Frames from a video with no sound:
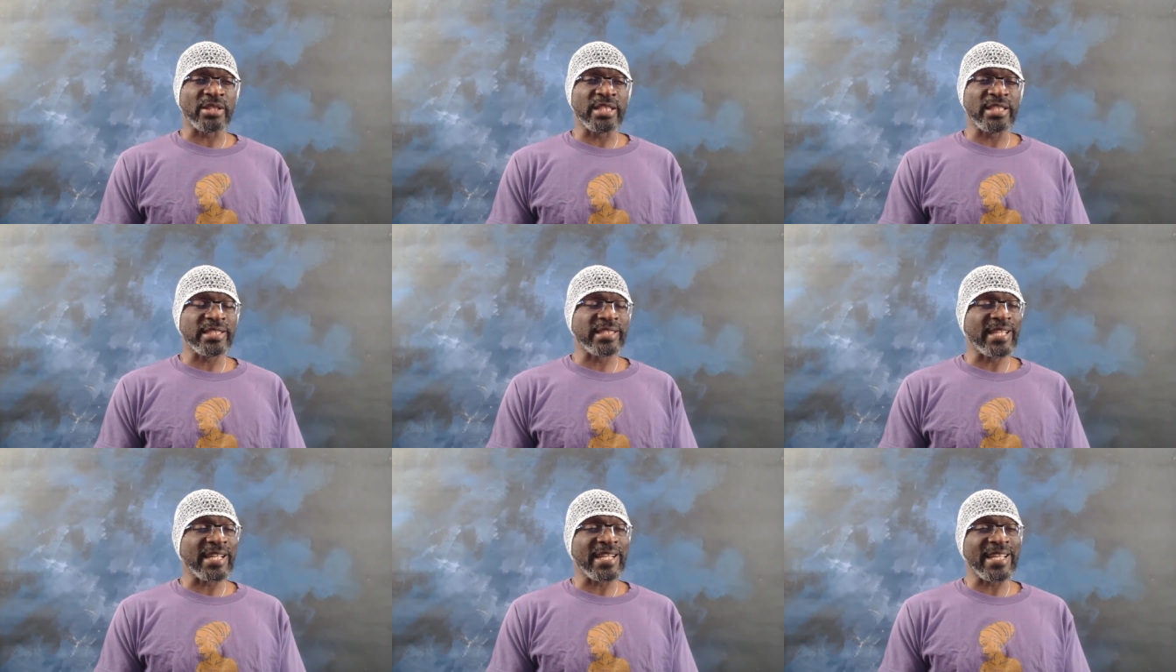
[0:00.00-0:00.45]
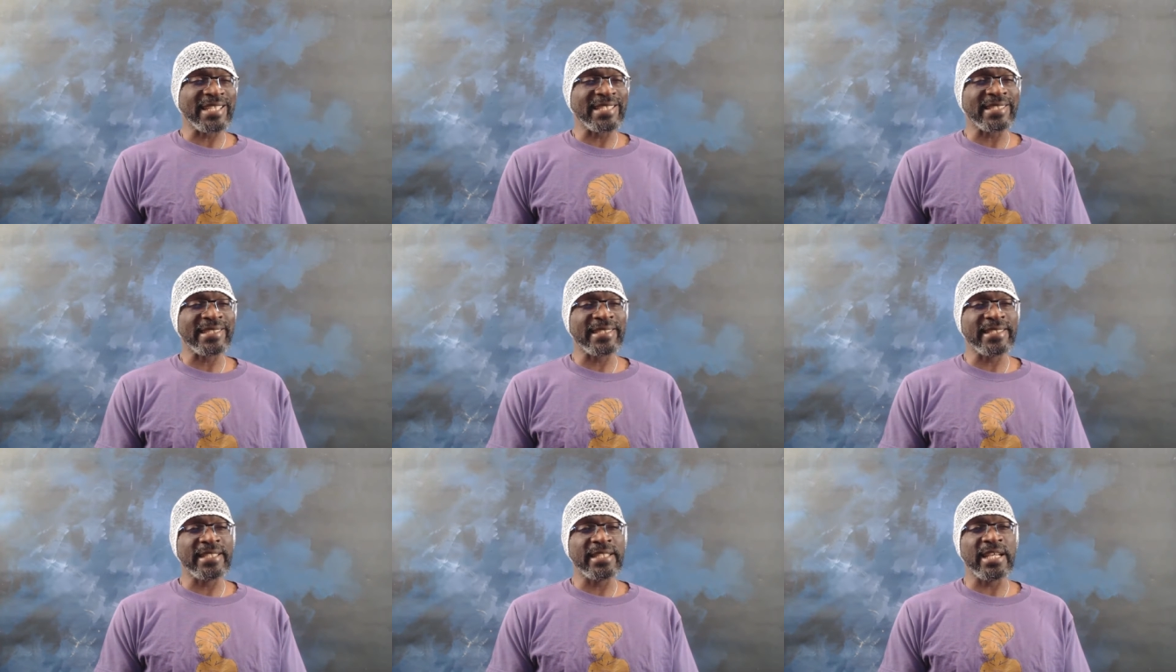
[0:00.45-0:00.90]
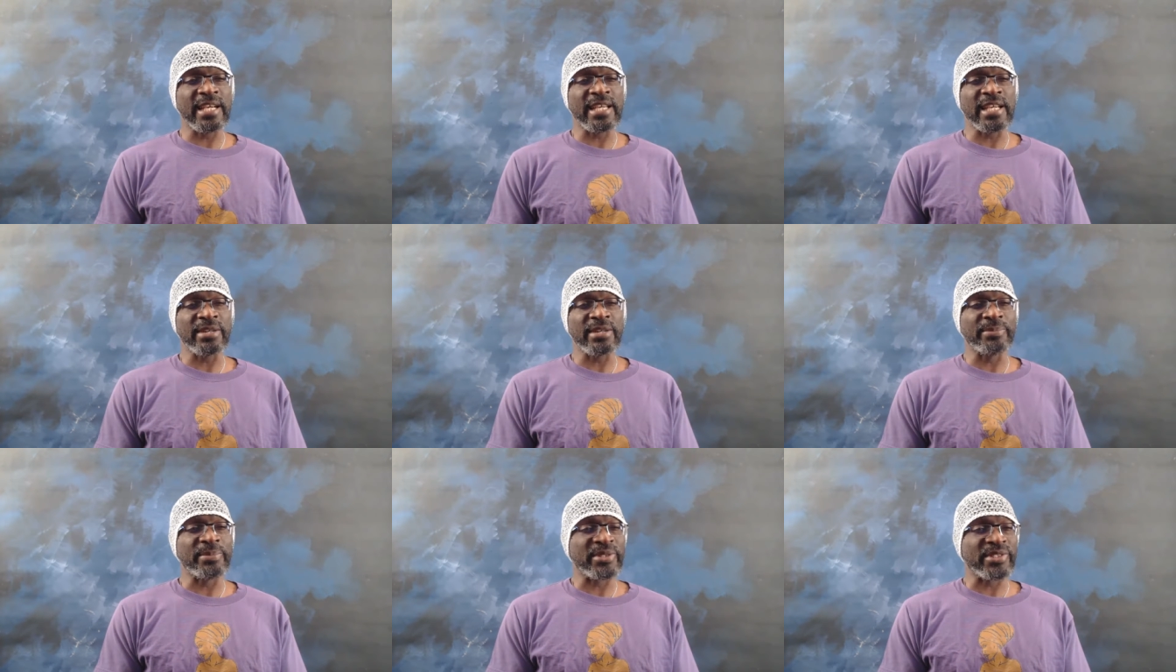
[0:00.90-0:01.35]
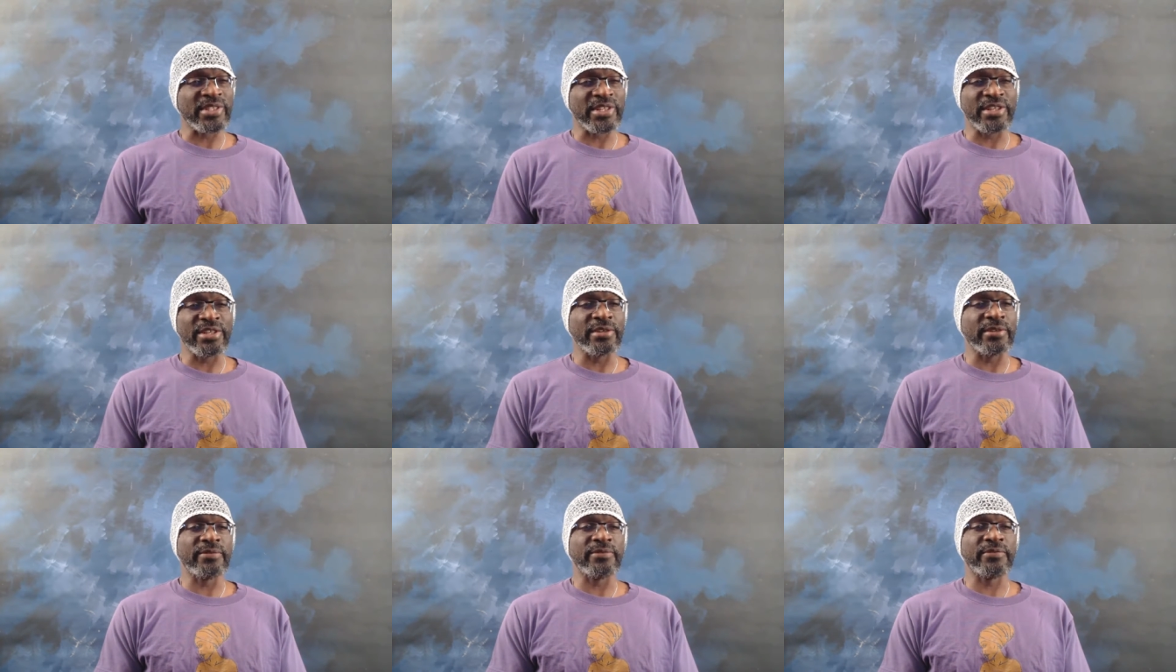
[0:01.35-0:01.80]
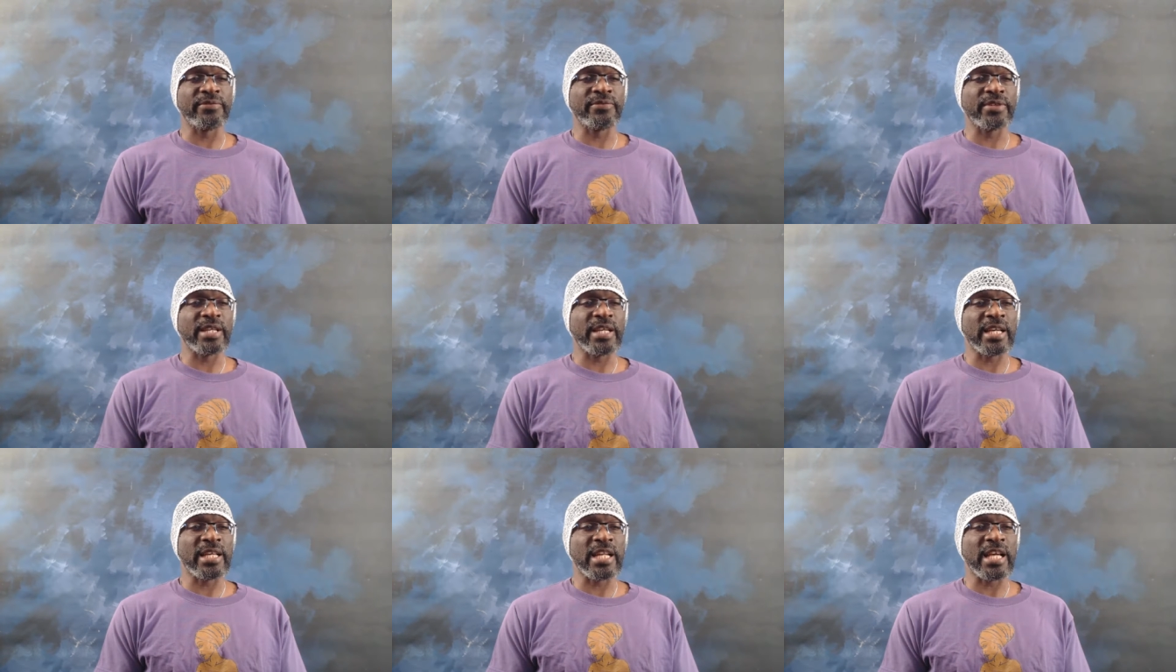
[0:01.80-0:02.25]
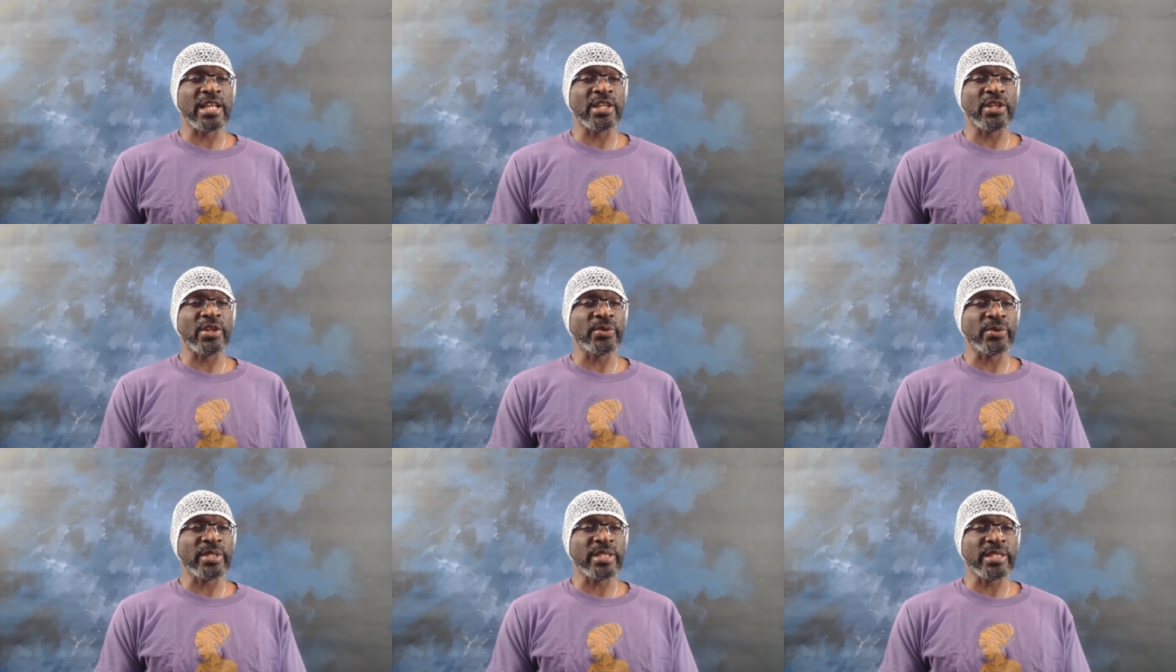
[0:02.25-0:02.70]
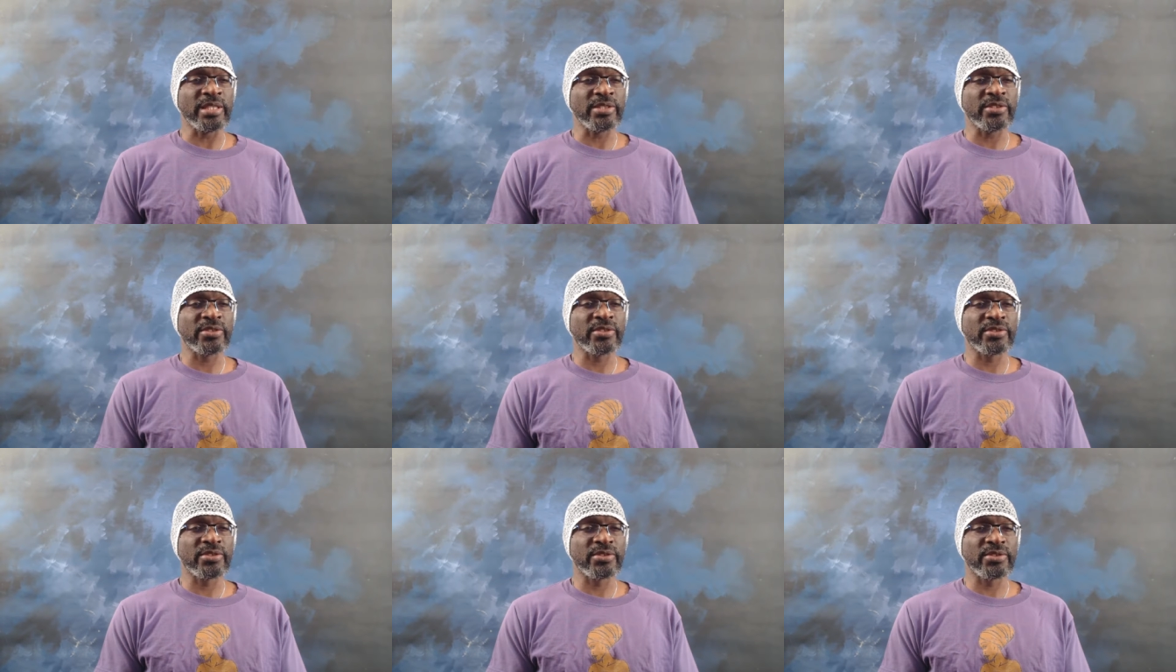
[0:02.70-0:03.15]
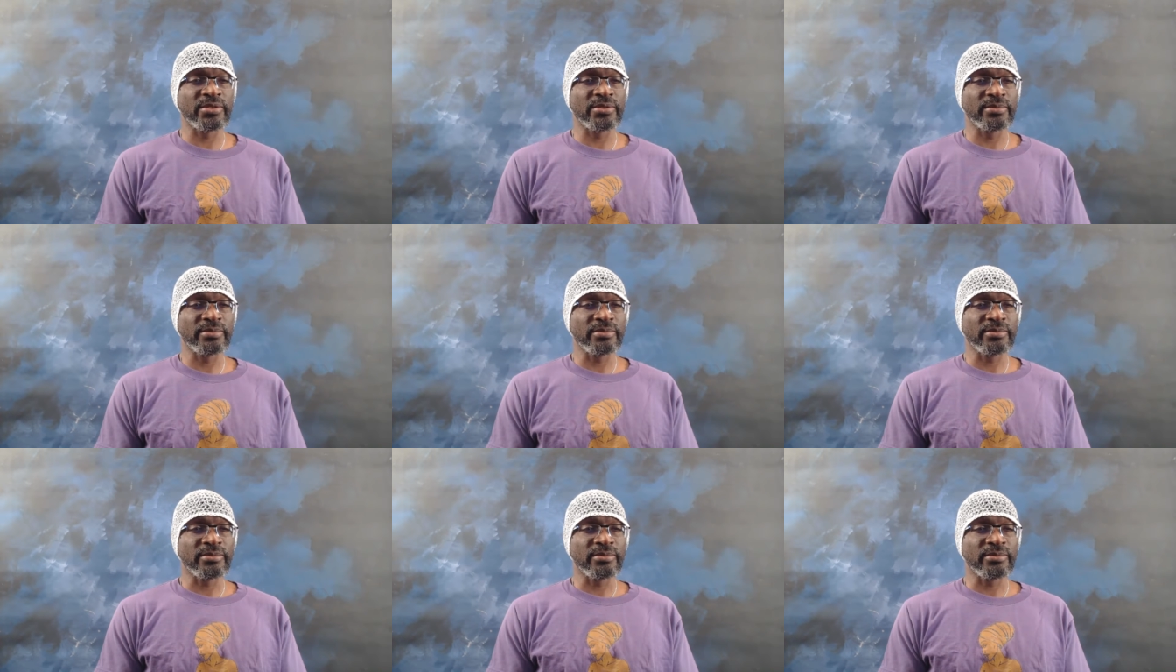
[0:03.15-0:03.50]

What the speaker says: things that I see, I observe, and I notice.